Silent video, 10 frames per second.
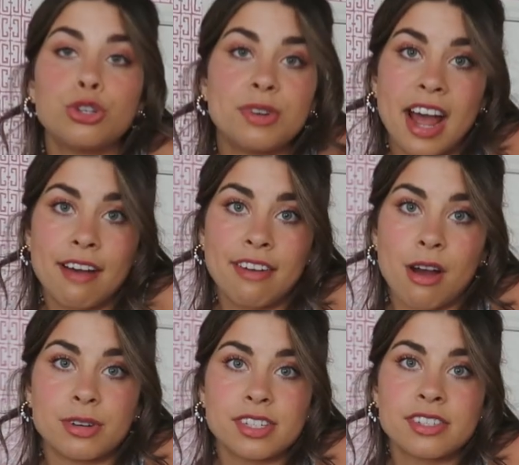2.5
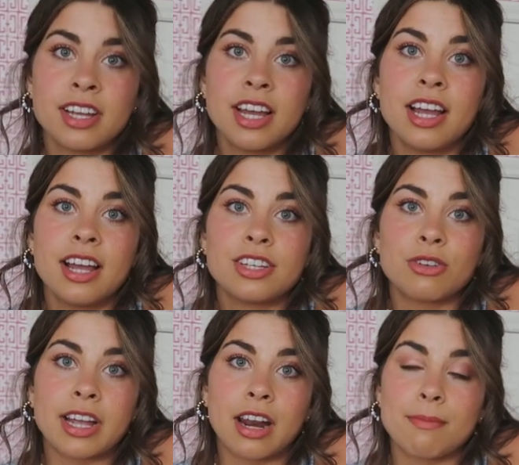hours.
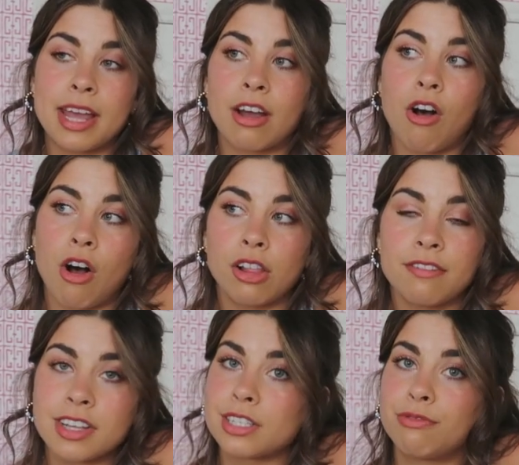So I gotta make all
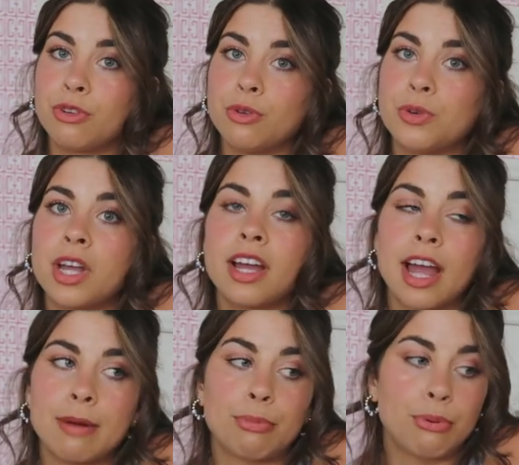of this food
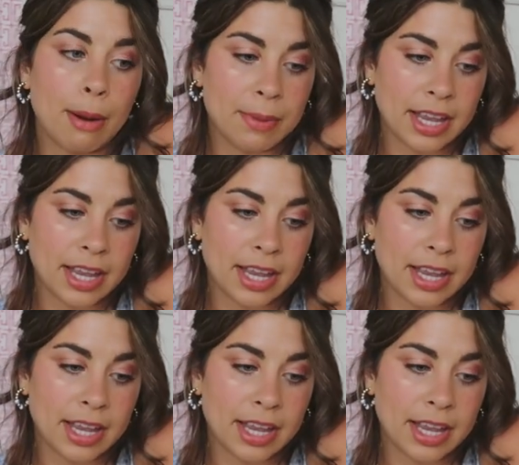and prep